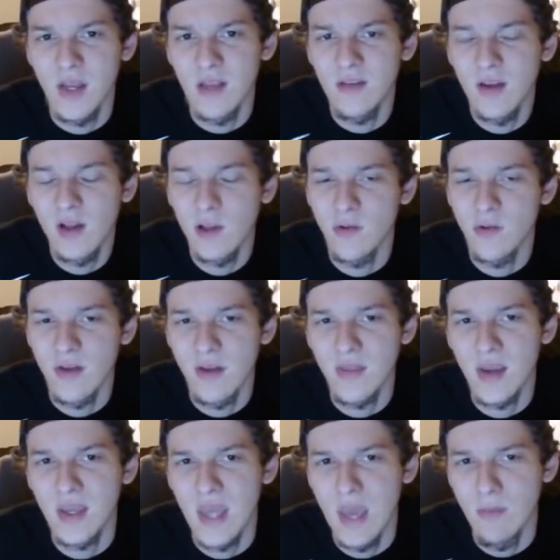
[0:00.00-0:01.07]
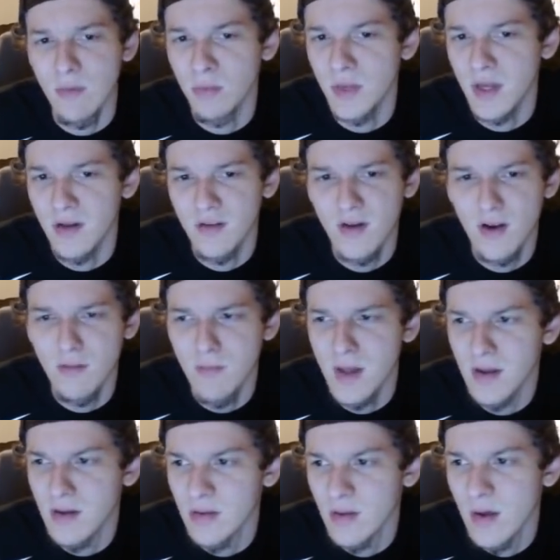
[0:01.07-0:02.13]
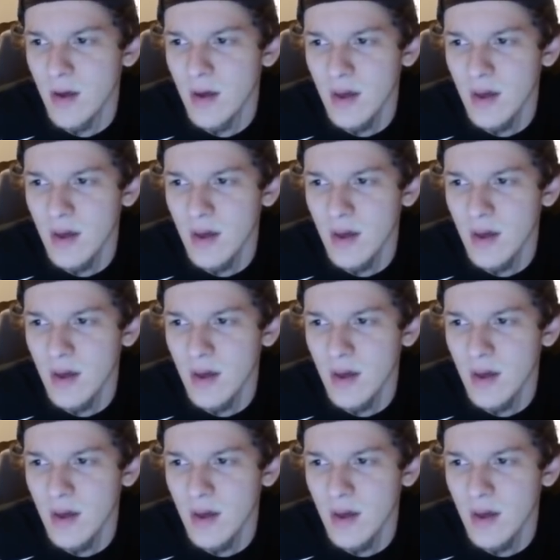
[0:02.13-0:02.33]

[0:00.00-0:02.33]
He did close out that game. He played a ton of minutes.